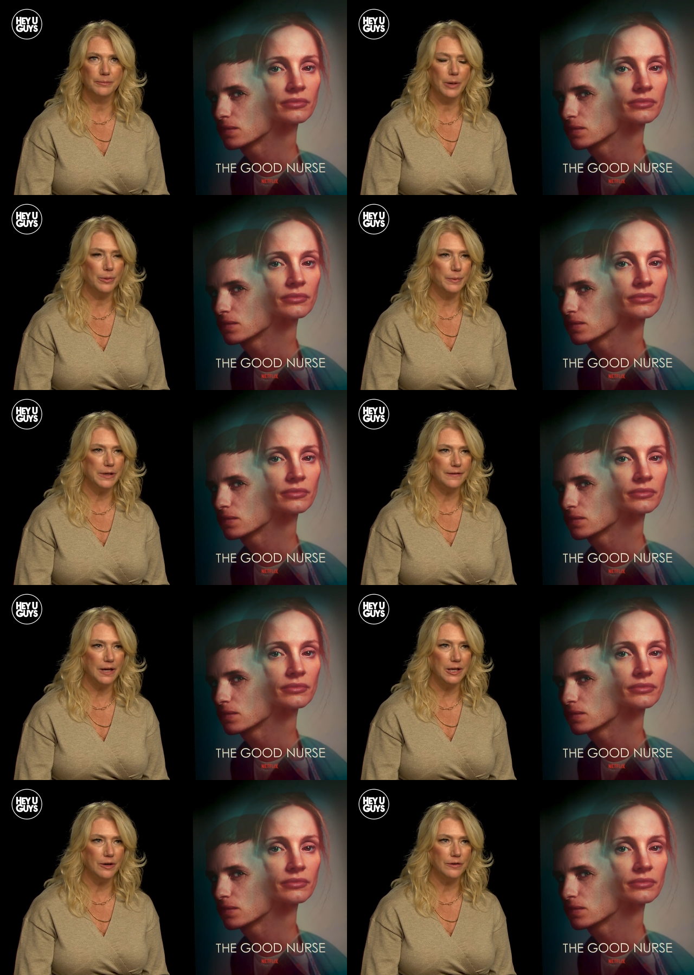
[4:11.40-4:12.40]
Speaker 1: probably
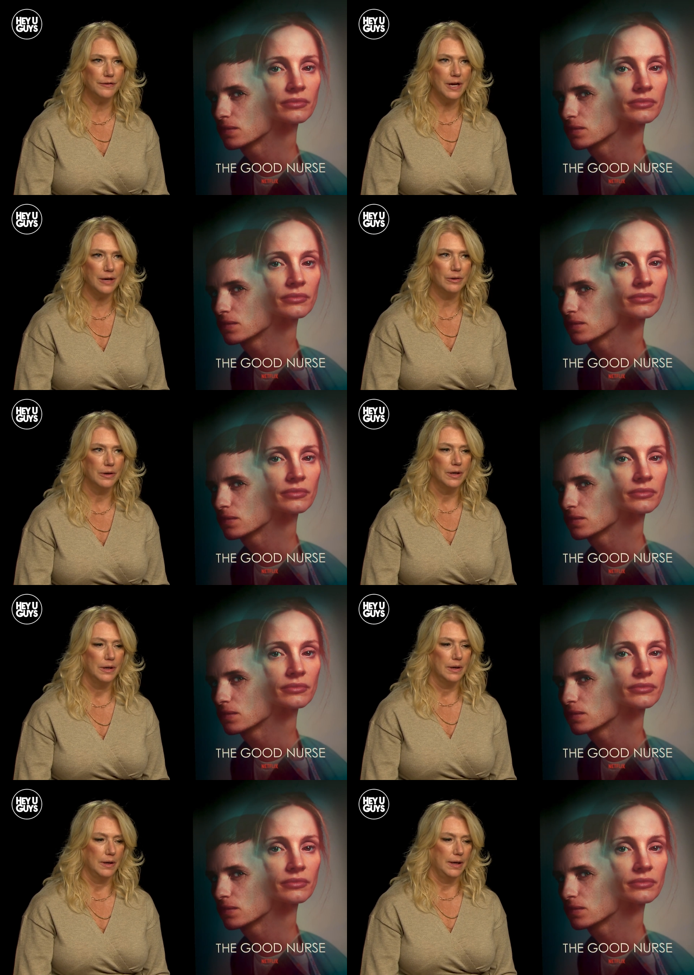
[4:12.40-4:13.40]
10 years now.
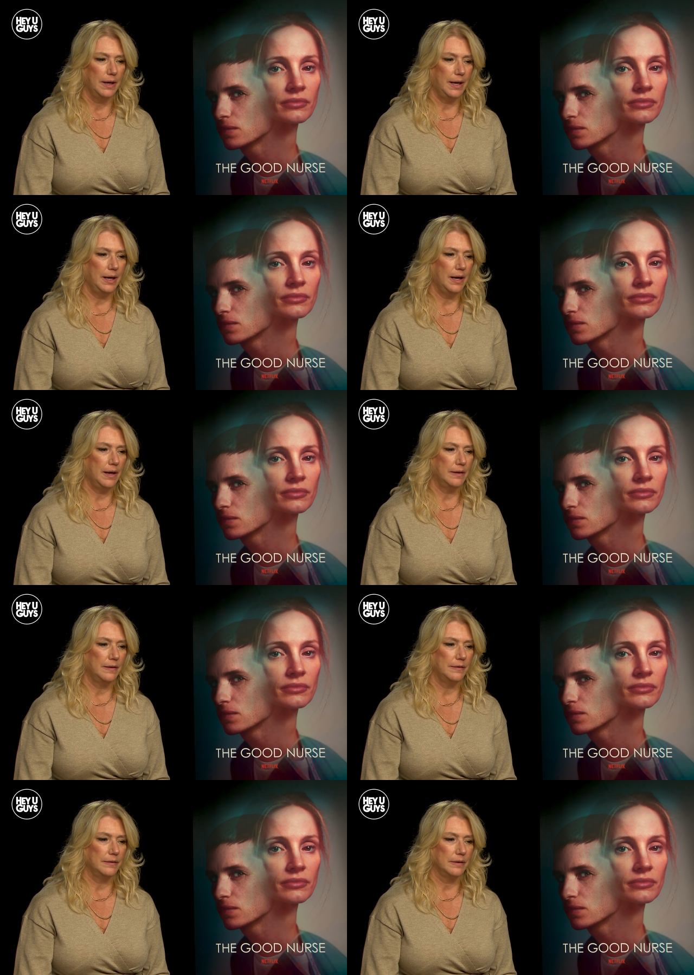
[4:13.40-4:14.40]

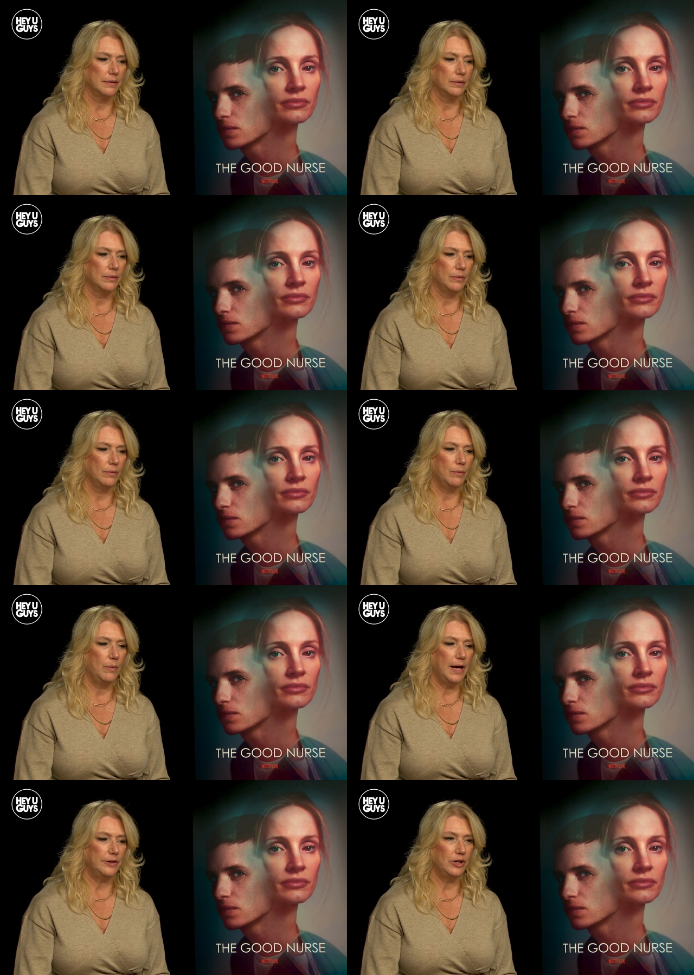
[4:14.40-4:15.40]
And
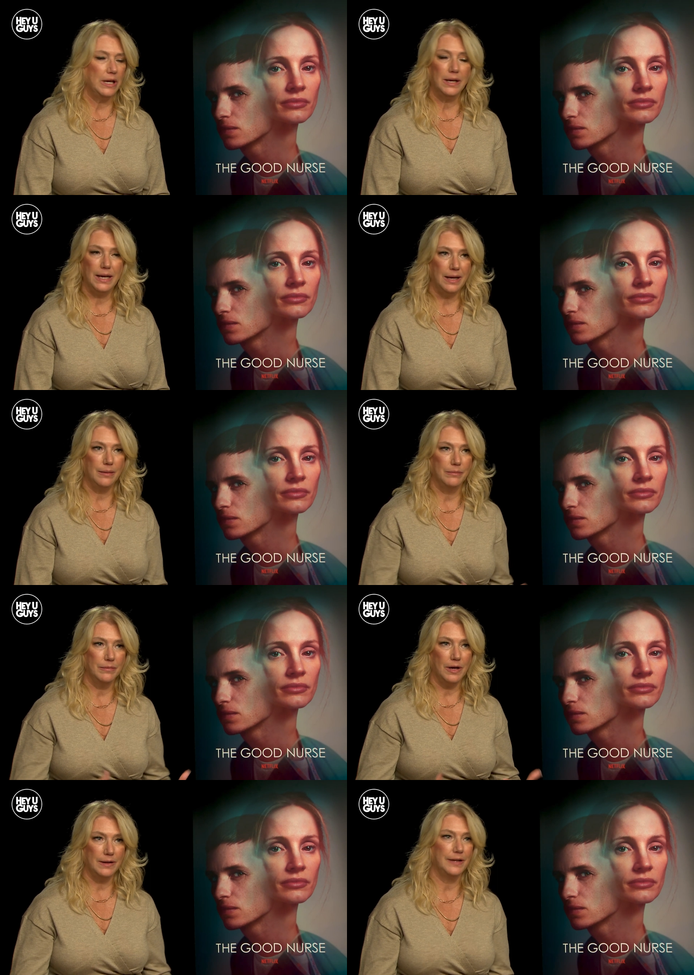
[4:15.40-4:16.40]
watching
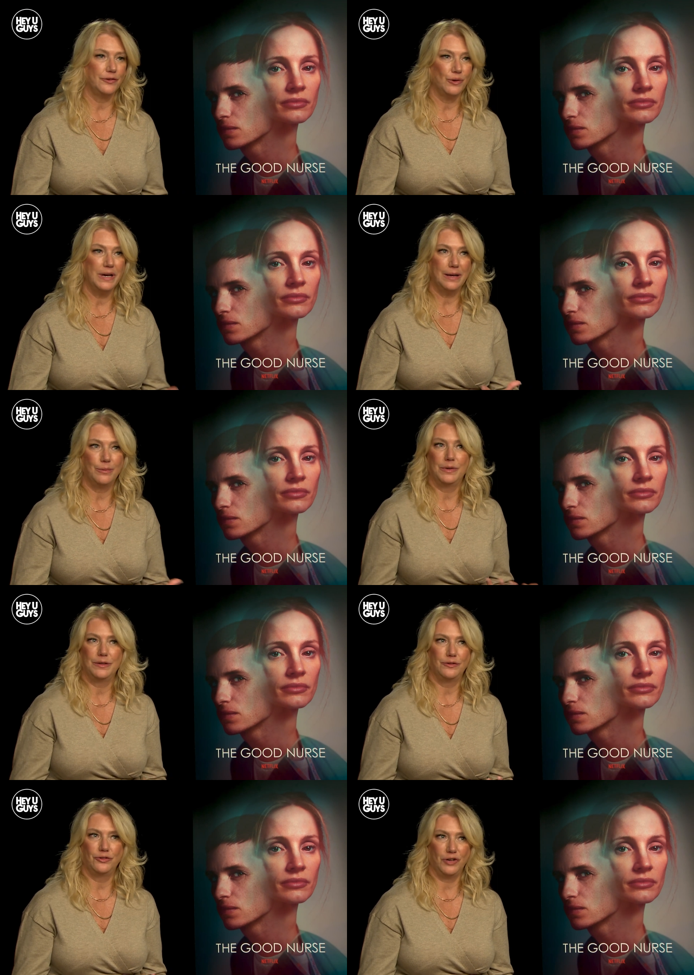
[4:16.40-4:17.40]
him on that screen, it
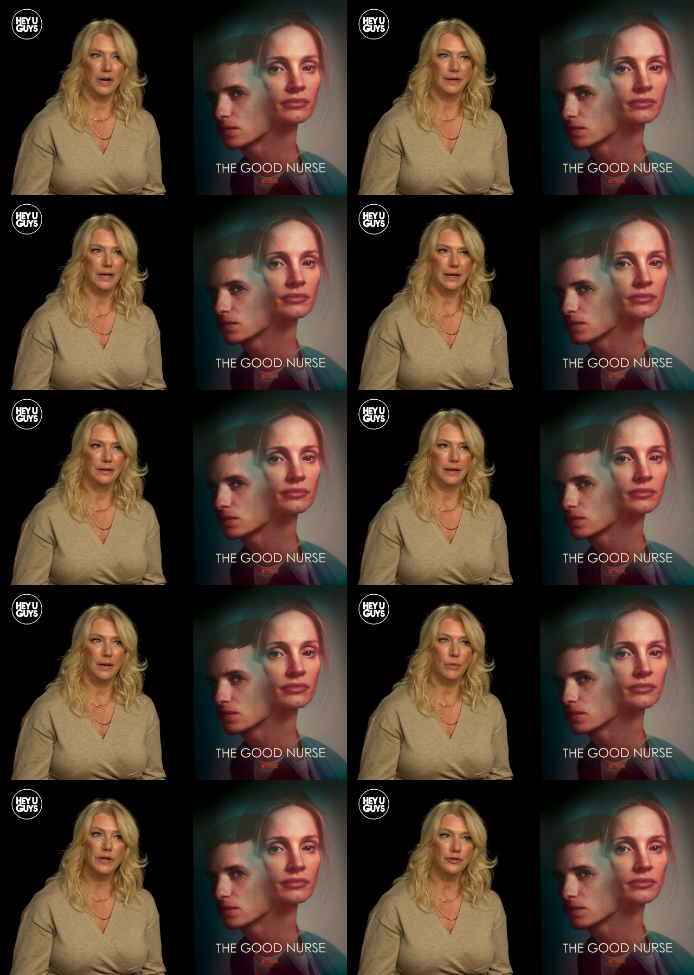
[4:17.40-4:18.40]
was Charlie. Mm.
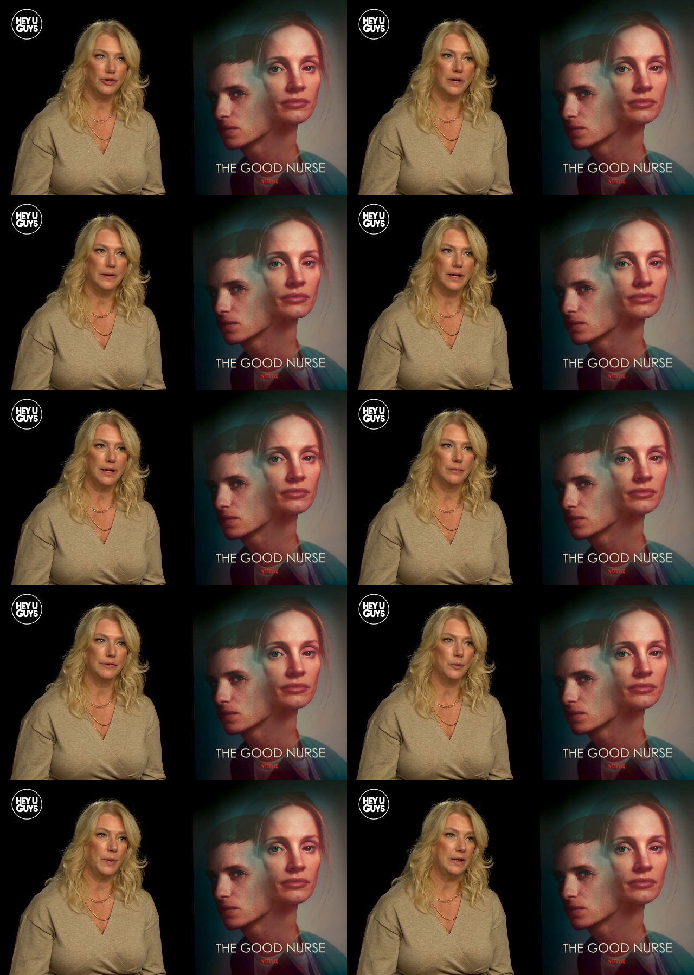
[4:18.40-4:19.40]
It was Charlie. It
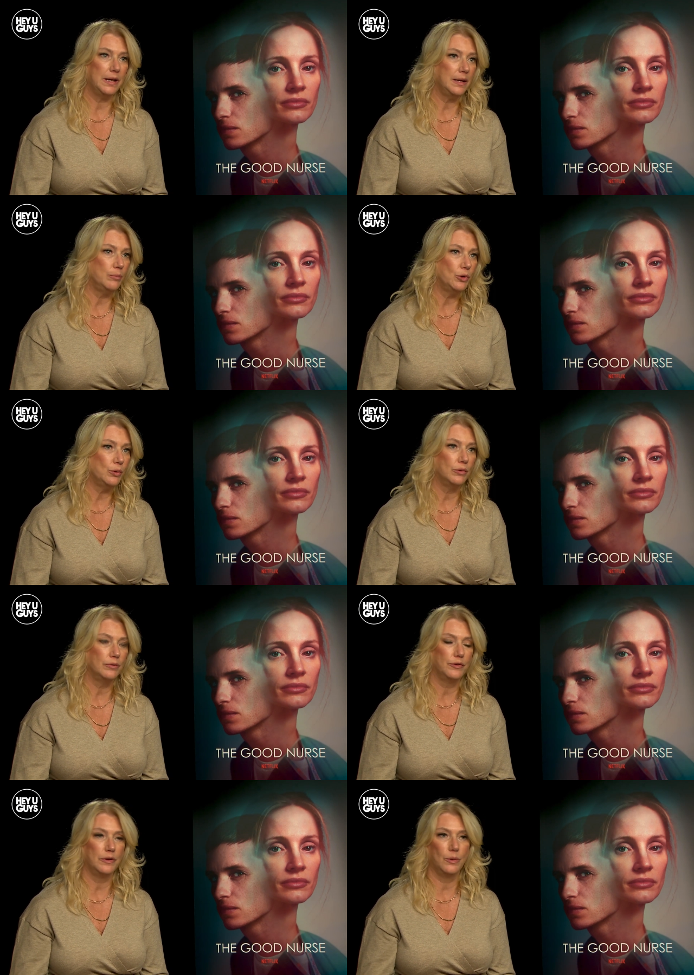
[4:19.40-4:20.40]
was the way that he
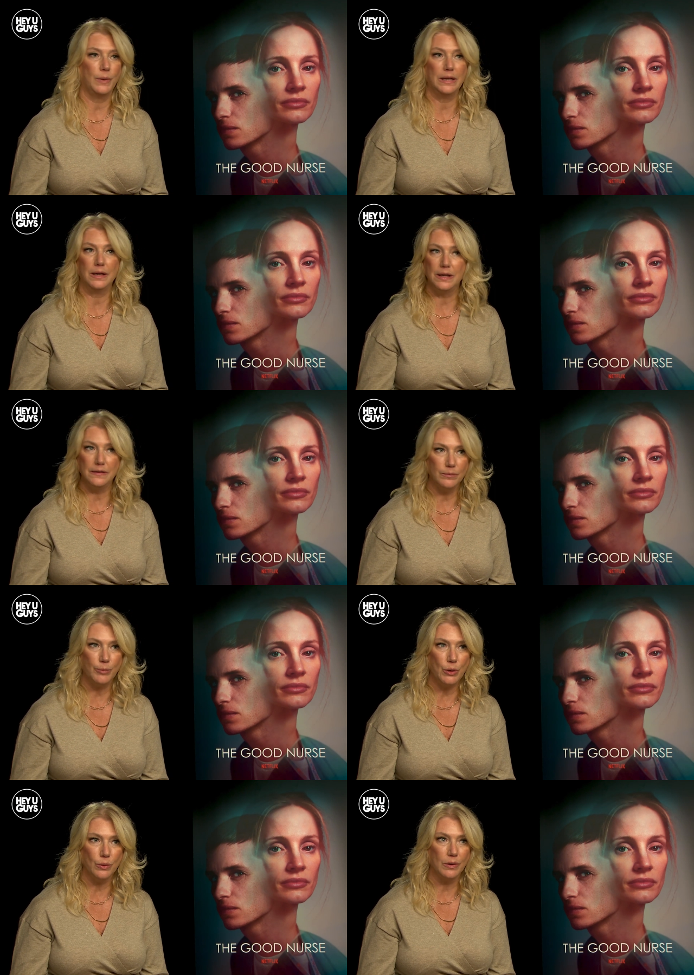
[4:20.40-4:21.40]
moved, the way that he
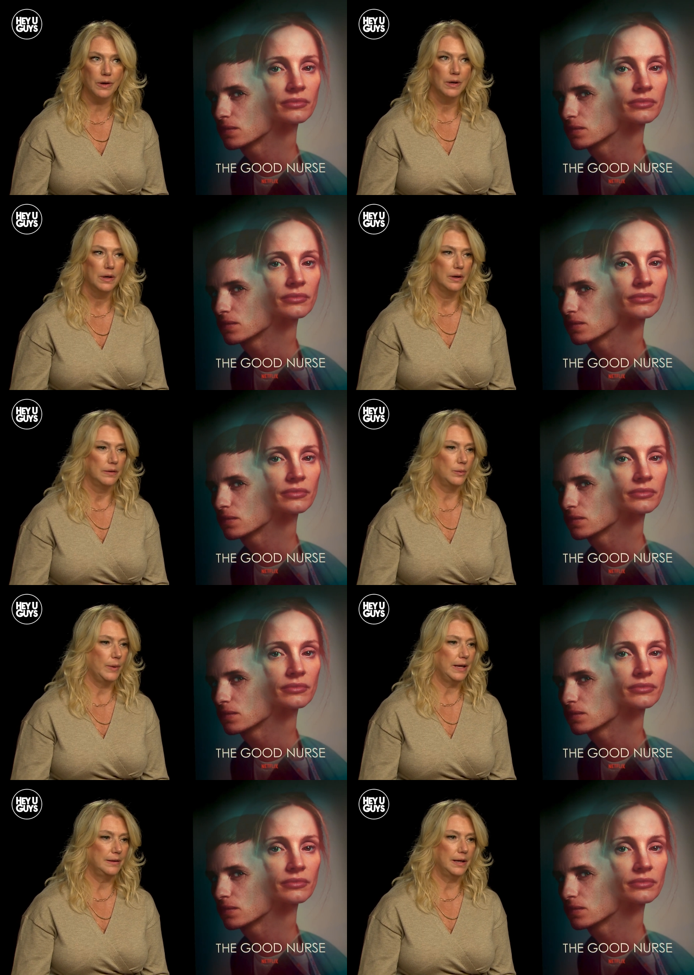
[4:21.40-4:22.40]
spoke, the
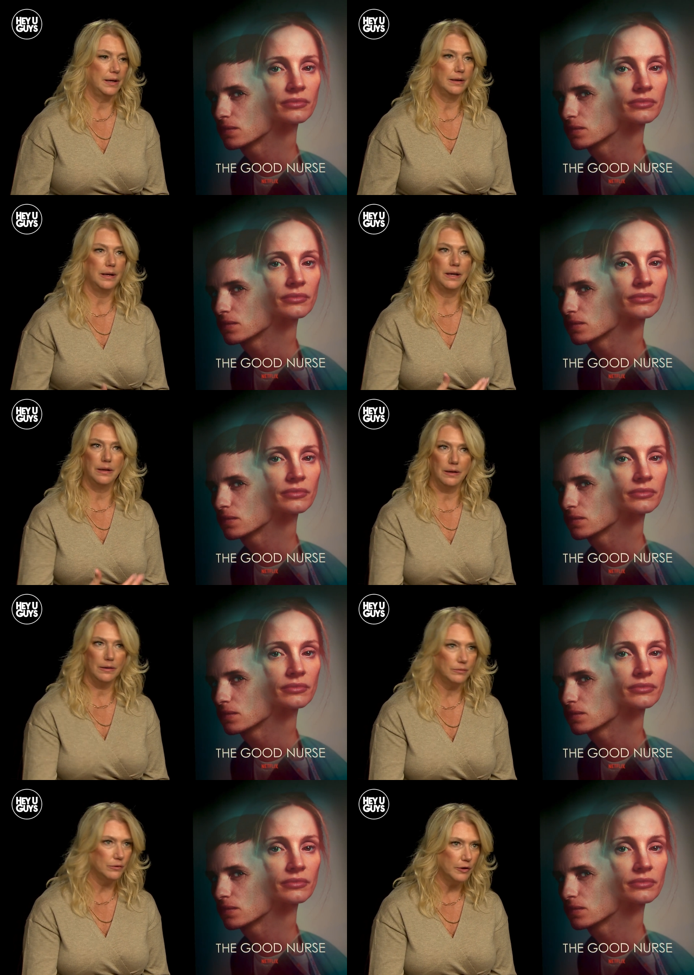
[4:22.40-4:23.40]
way that
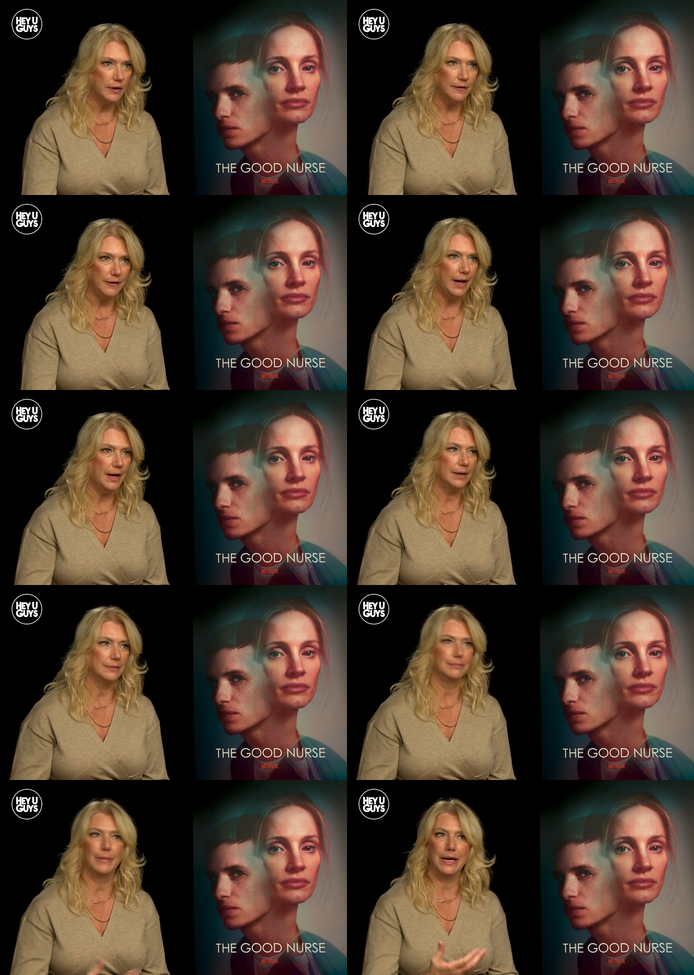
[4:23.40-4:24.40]
he looked
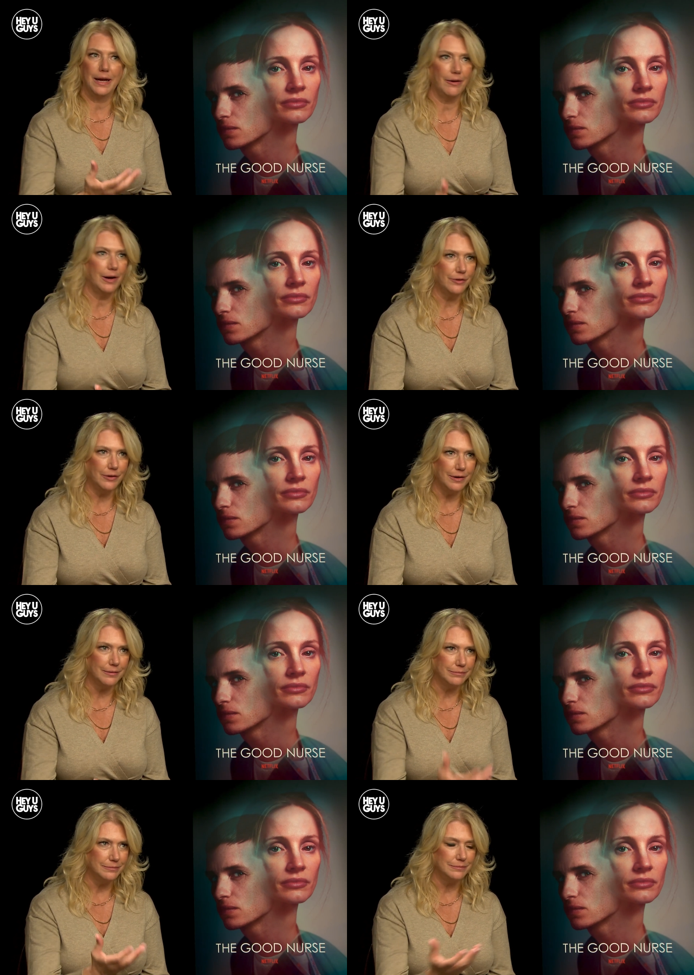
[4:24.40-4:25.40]
at my character,